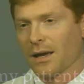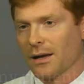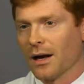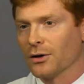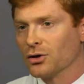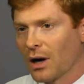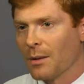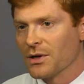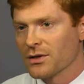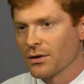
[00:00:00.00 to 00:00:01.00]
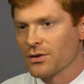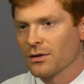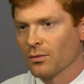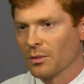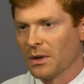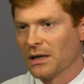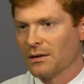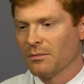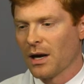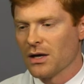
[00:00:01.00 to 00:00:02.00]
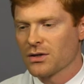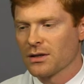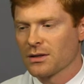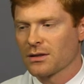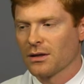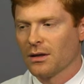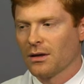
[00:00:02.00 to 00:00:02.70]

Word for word: a uh, trauma surgeon, we're meeting patients